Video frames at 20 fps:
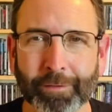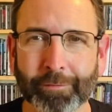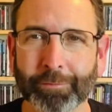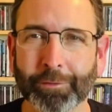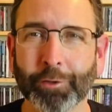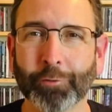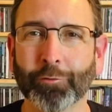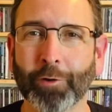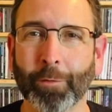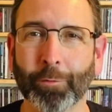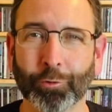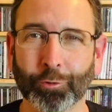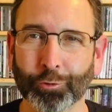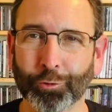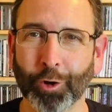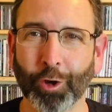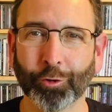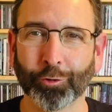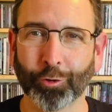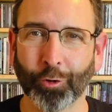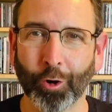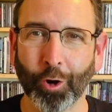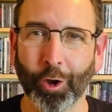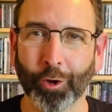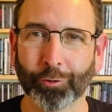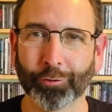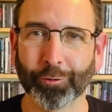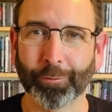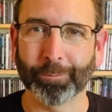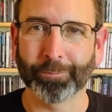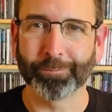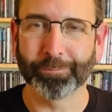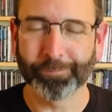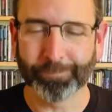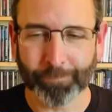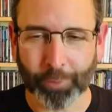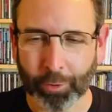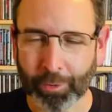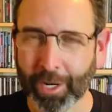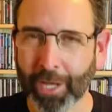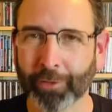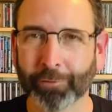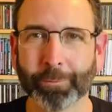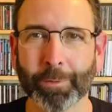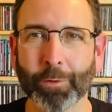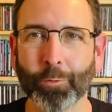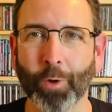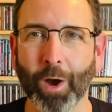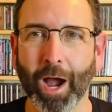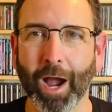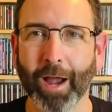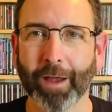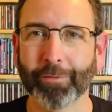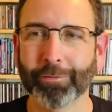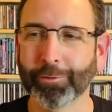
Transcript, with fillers: These rubber straws are awesome. Don't ask me why.